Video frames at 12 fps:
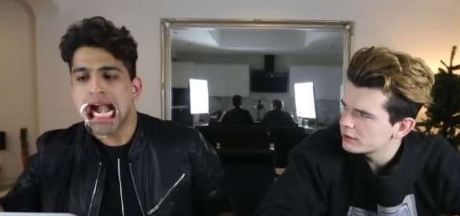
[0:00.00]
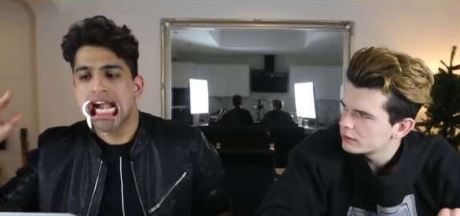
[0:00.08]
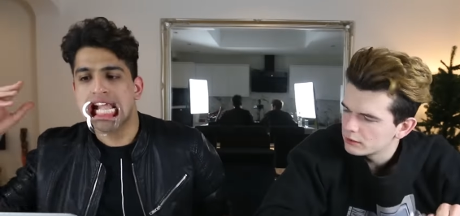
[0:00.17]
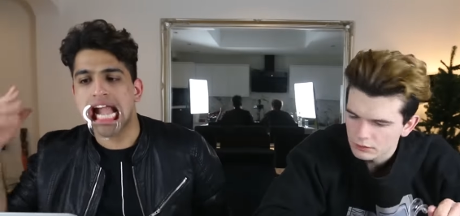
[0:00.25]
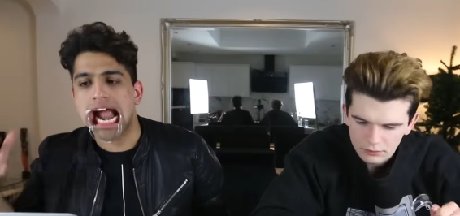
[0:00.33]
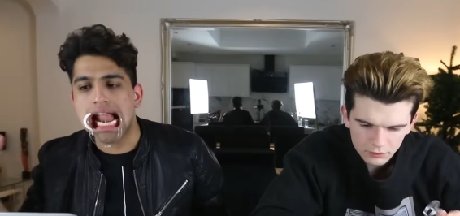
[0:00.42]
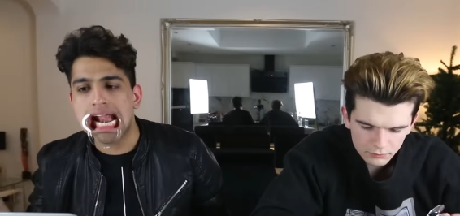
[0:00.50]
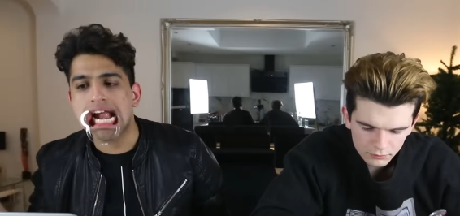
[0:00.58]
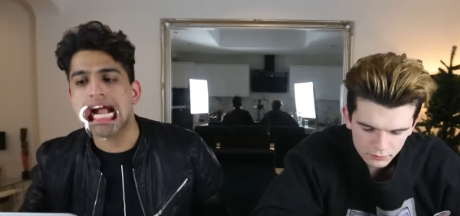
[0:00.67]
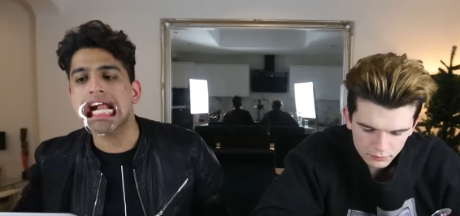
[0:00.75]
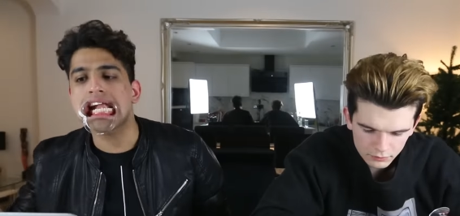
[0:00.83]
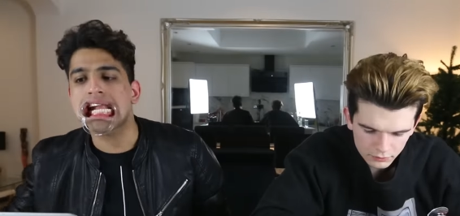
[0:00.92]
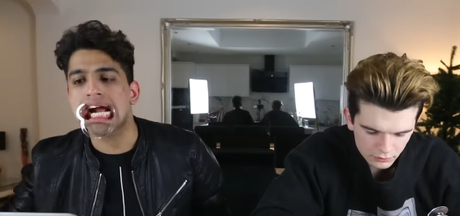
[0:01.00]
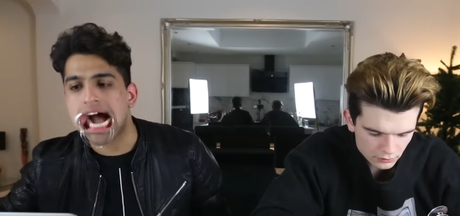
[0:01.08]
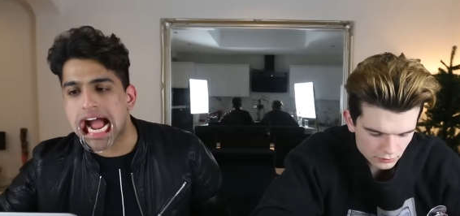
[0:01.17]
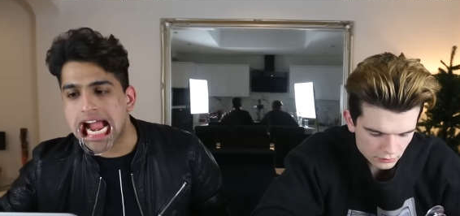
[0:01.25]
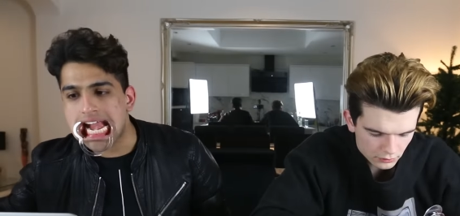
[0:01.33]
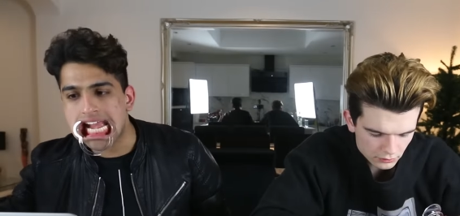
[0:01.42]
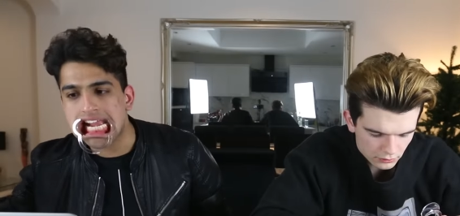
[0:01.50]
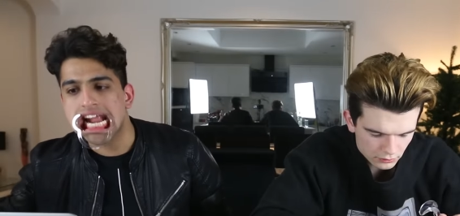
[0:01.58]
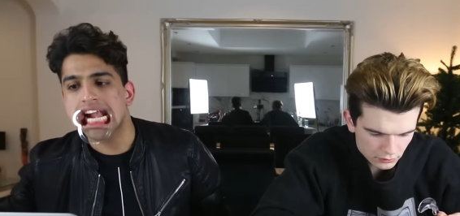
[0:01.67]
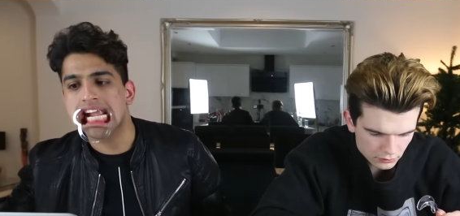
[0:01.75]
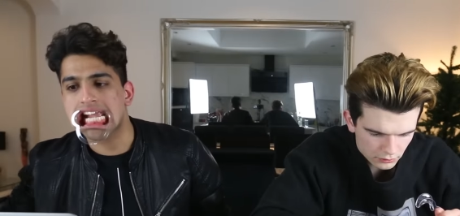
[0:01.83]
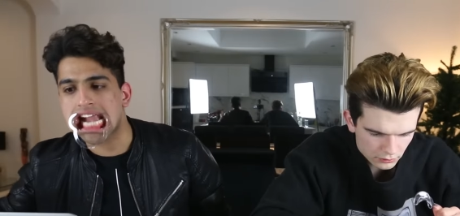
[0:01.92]
Speaker 1: a lot of videos this evening. If you haven't
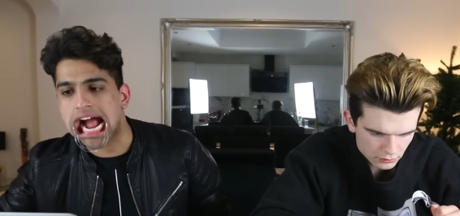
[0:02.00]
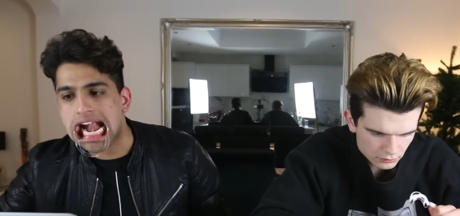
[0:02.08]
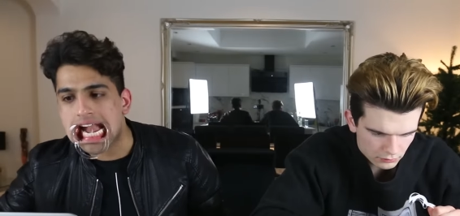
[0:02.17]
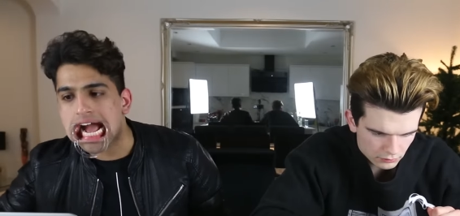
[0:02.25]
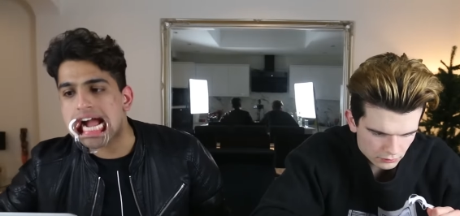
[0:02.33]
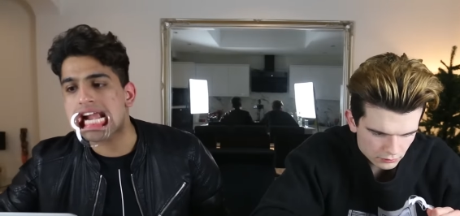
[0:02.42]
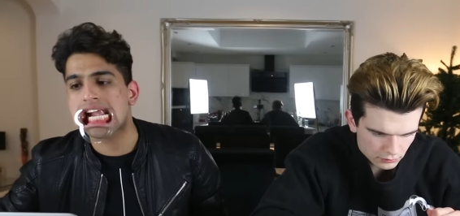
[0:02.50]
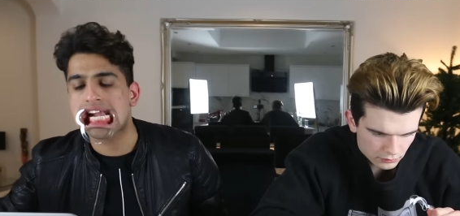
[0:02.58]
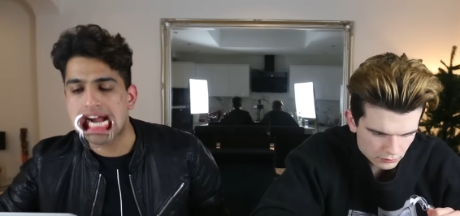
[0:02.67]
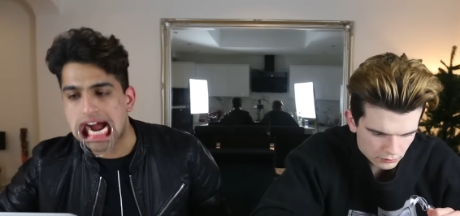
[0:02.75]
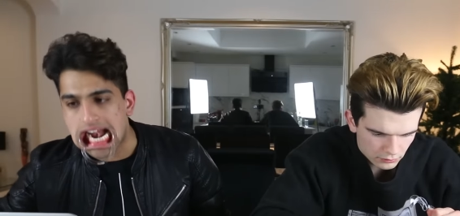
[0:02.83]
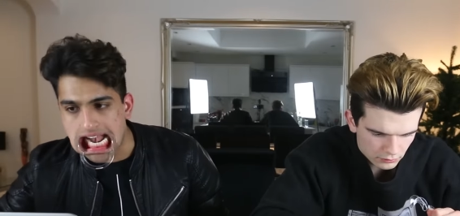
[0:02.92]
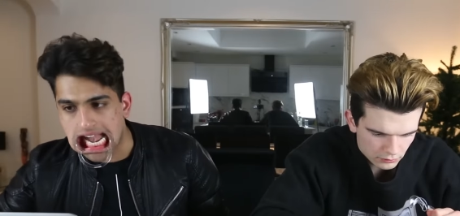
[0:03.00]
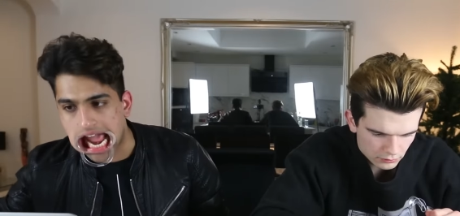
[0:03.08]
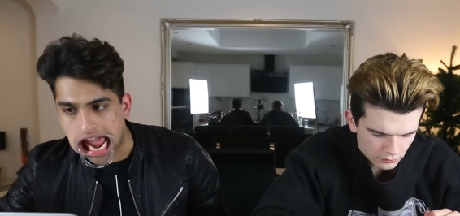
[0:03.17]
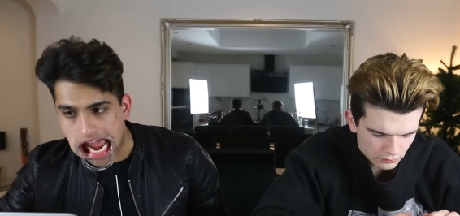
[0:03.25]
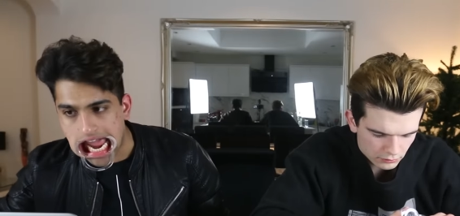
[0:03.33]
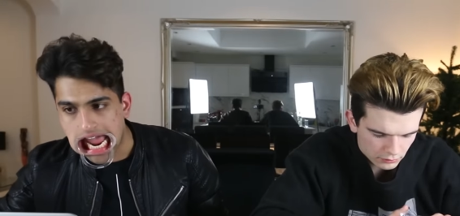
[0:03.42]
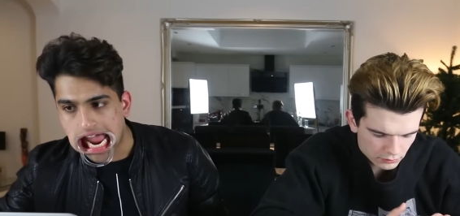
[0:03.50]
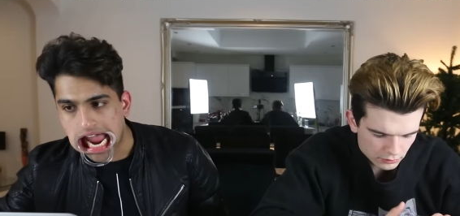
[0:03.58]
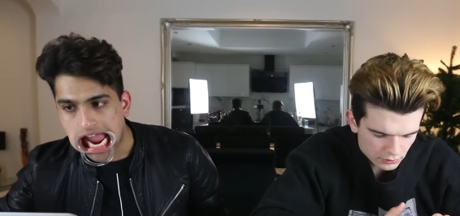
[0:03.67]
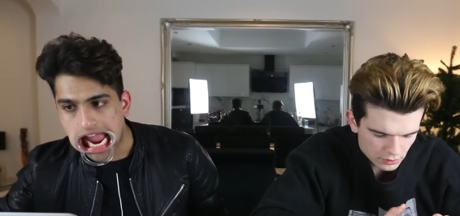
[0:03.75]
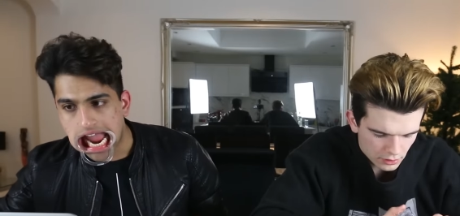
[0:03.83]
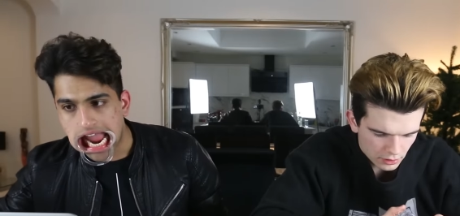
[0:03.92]
seen other makeup ones or seen
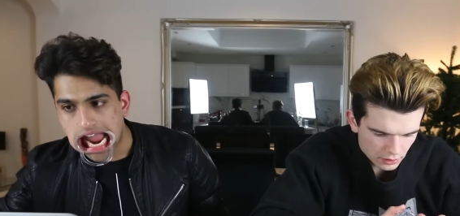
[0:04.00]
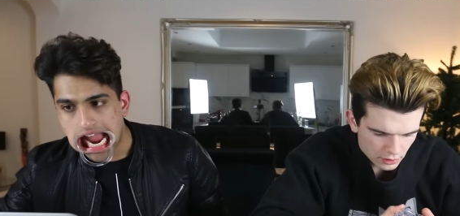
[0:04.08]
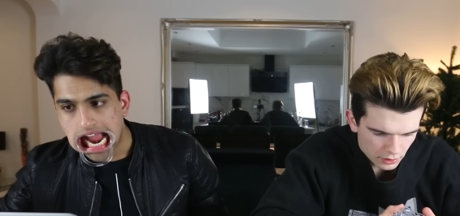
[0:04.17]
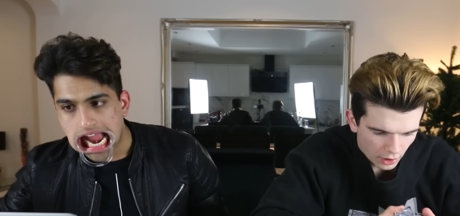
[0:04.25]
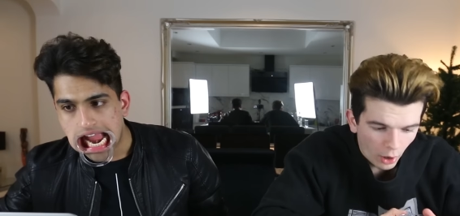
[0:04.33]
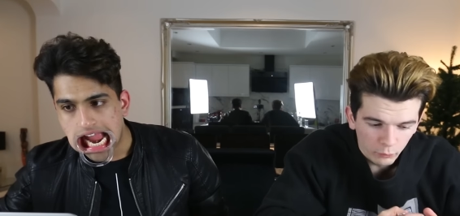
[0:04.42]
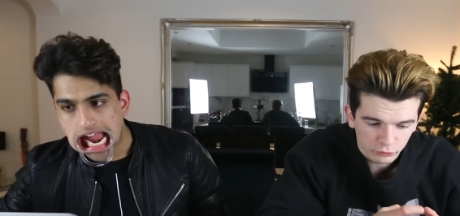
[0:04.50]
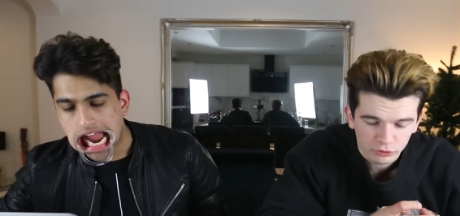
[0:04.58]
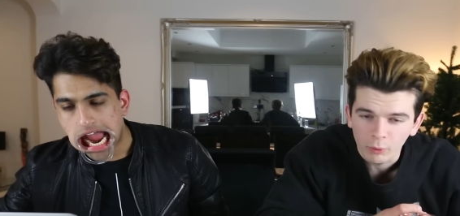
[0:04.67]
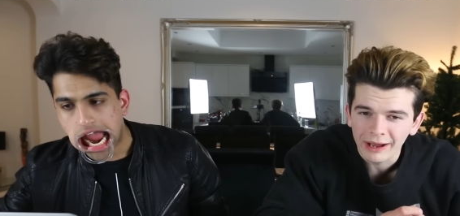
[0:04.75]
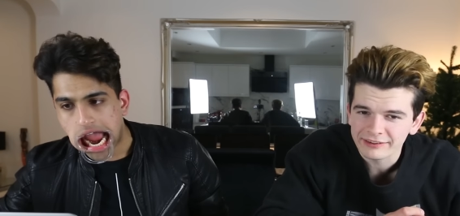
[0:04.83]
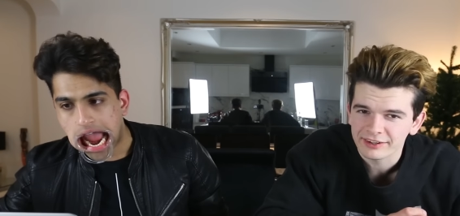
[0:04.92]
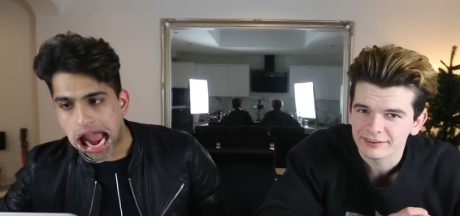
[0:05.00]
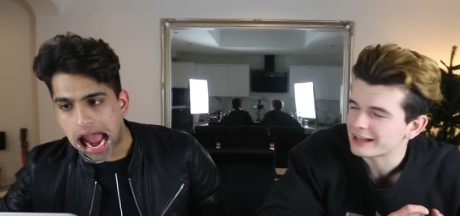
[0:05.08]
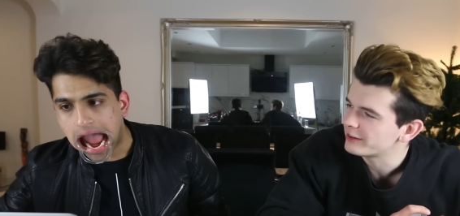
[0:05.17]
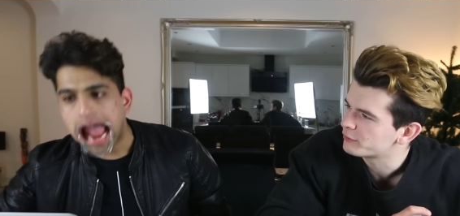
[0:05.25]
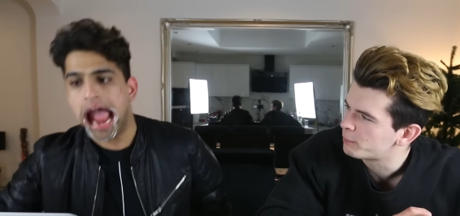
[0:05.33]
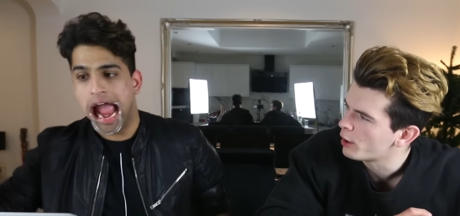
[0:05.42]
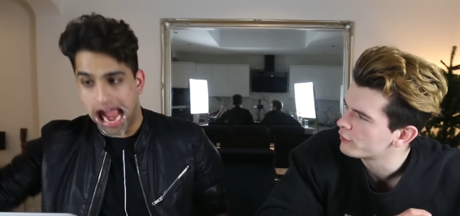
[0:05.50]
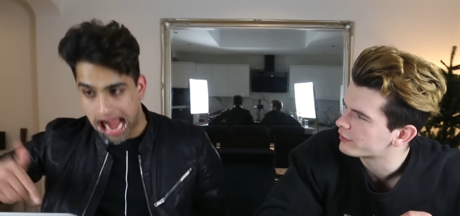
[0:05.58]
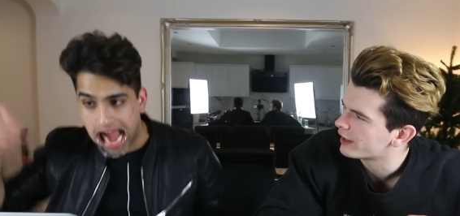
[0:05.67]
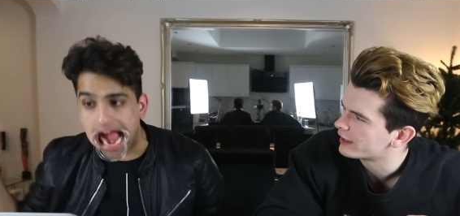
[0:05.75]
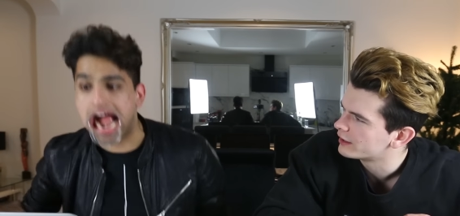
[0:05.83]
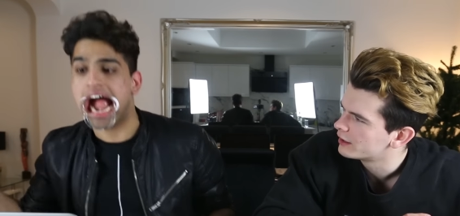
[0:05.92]
us, you know, doing stupid stuff with our
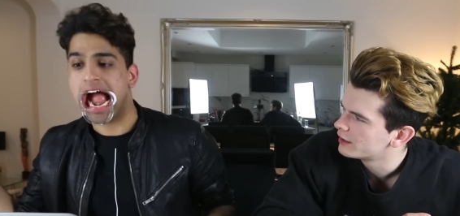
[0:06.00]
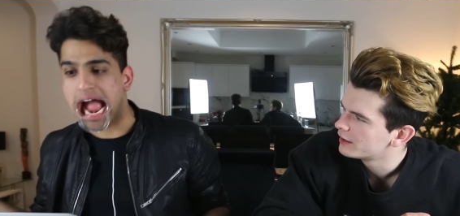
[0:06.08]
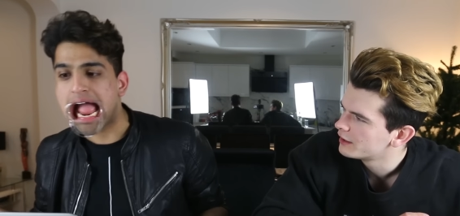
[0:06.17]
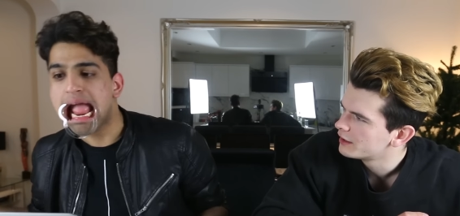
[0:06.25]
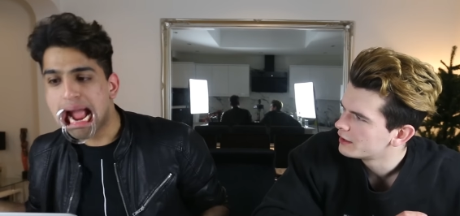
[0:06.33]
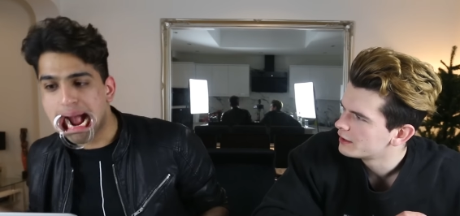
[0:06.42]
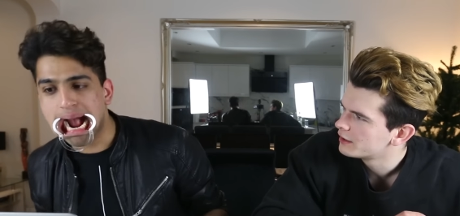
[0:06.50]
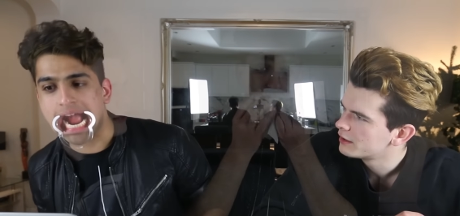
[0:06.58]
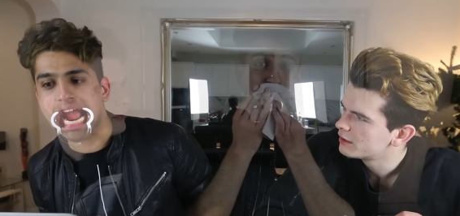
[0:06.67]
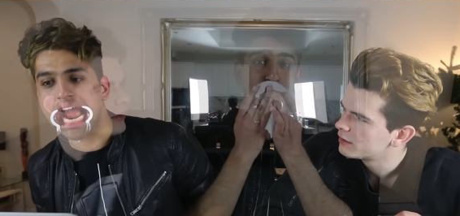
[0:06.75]
mouths, not those kind